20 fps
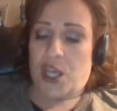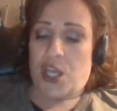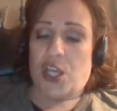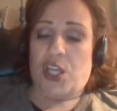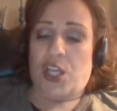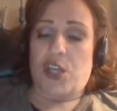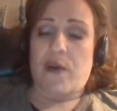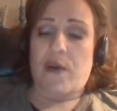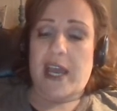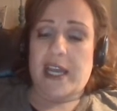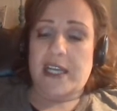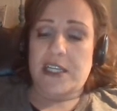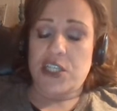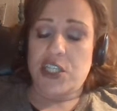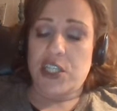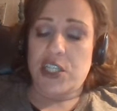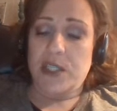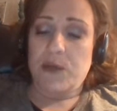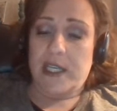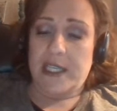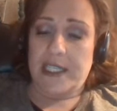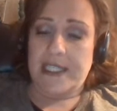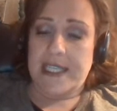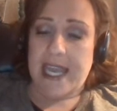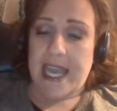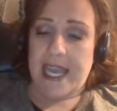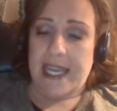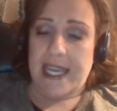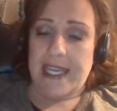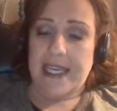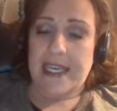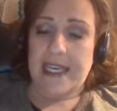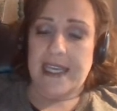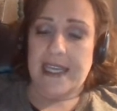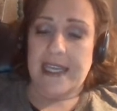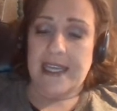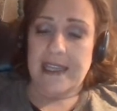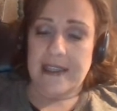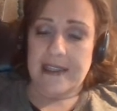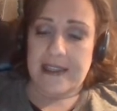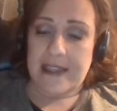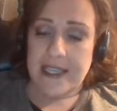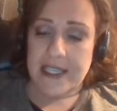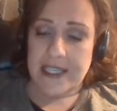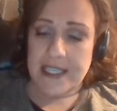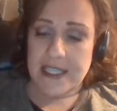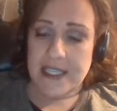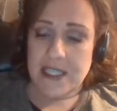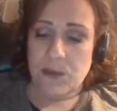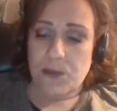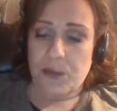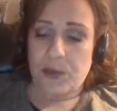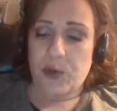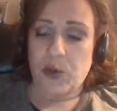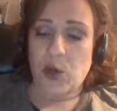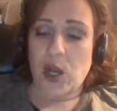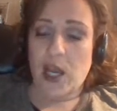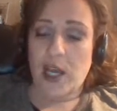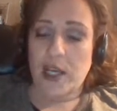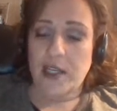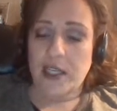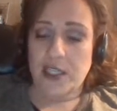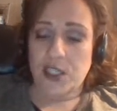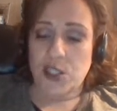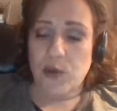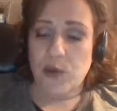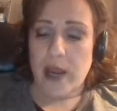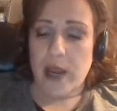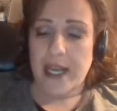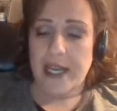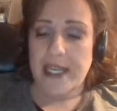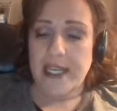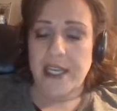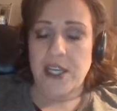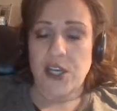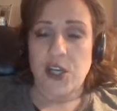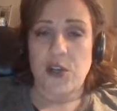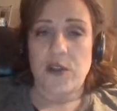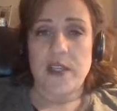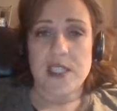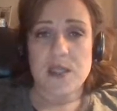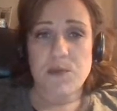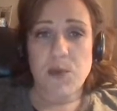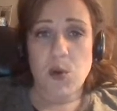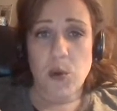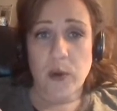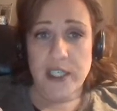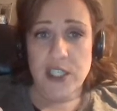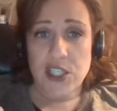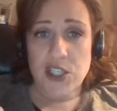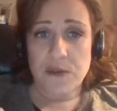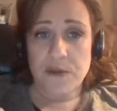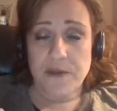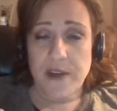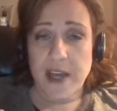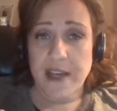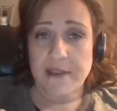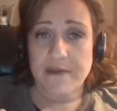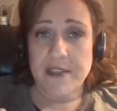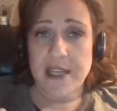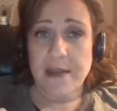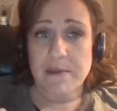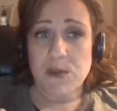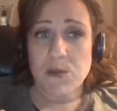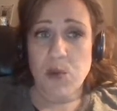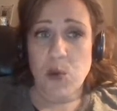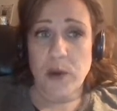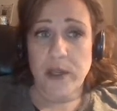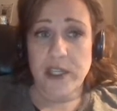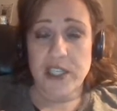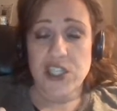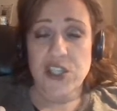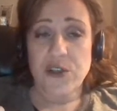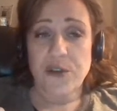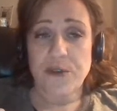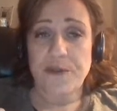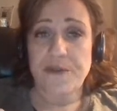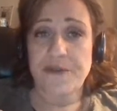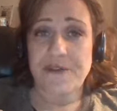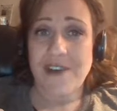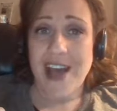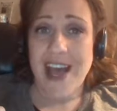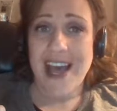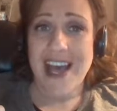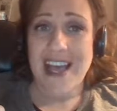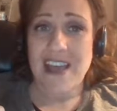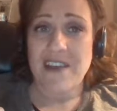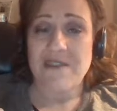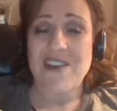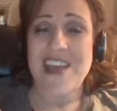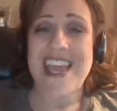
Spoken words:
you actually want to take this product right here, this 0.25 times 0.25,